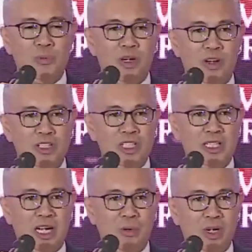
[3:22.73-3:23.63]
be
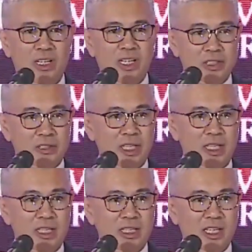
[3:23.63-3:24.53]
launching our
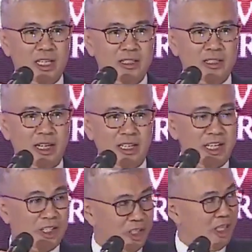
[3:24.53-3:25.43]
industrial
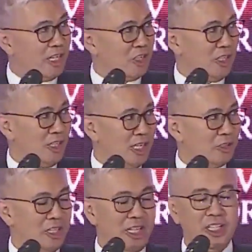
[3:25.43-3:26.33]
ESG, National
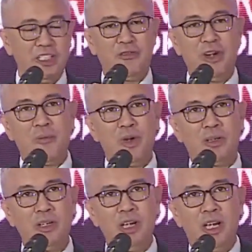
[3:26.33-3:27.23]
Industrial ESG Framework,
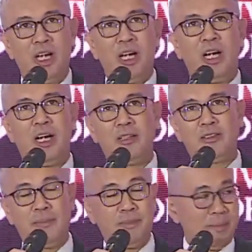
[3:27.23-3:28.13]

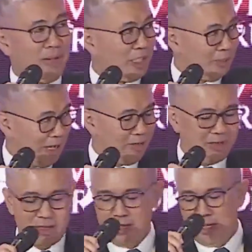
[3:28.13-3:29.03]
sometime next
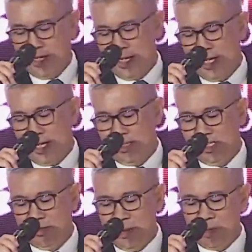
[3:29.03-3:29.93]
month. This
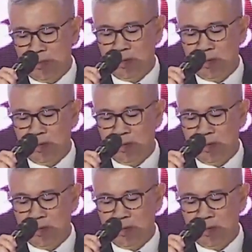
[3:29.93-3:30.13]
framework